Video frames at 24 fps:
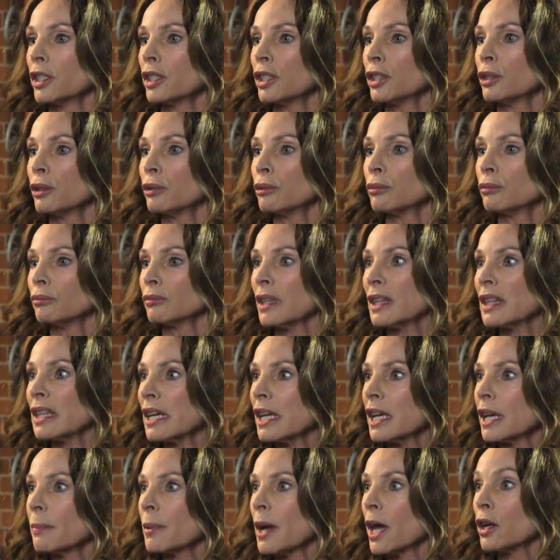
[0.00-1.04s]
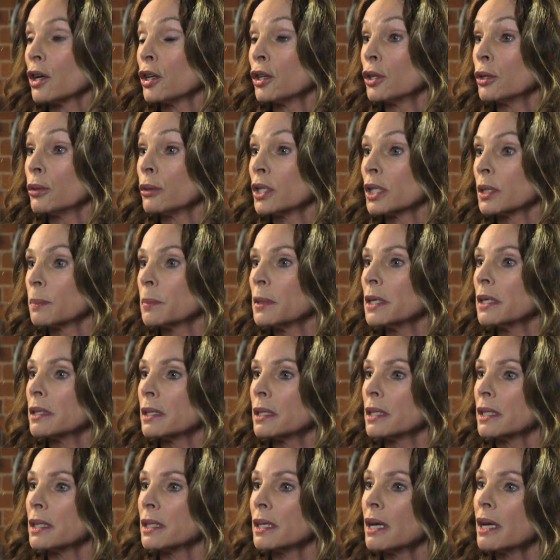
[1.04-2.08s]
you know, thinking about a new
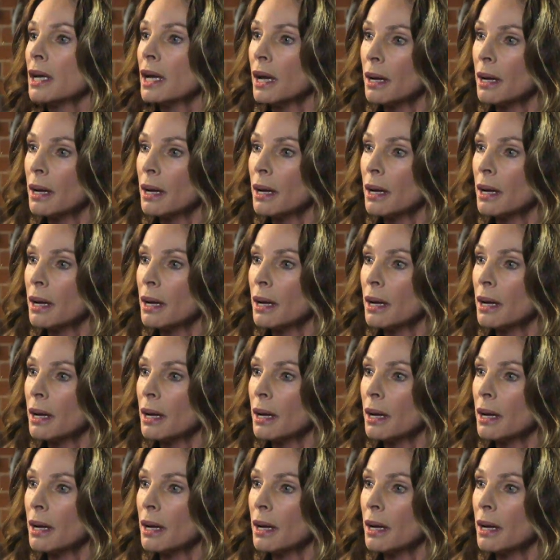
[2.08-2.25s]
species,